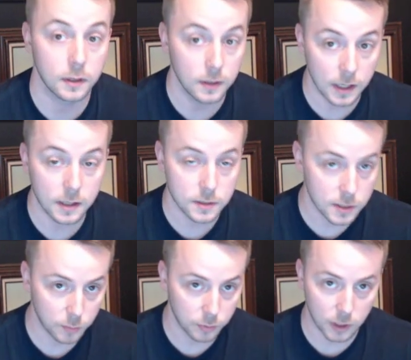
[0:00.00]
they can
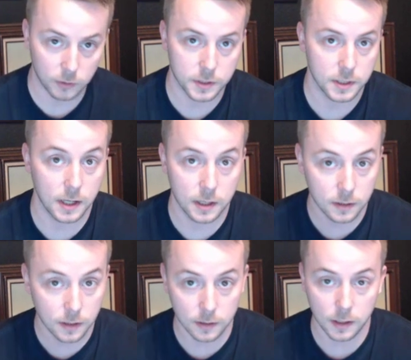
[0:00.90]
see the progress
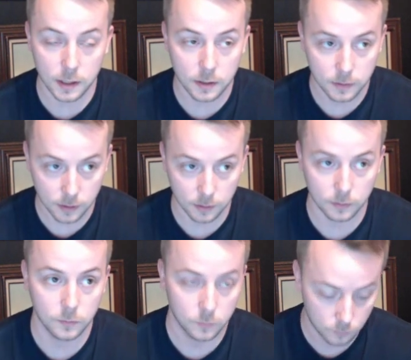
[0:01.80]
and
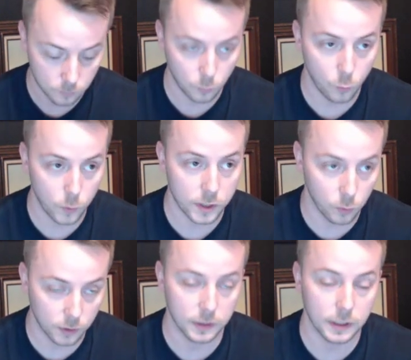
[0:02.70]
then we can
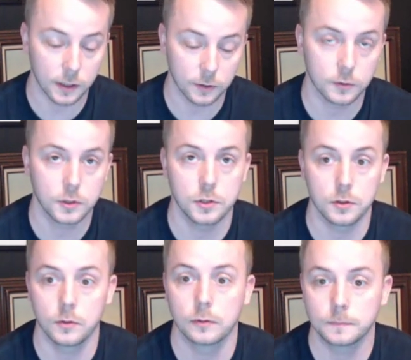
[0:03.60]
work together
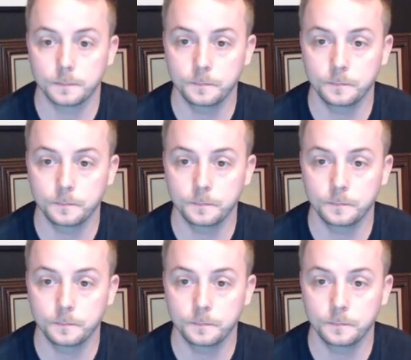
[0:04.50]
to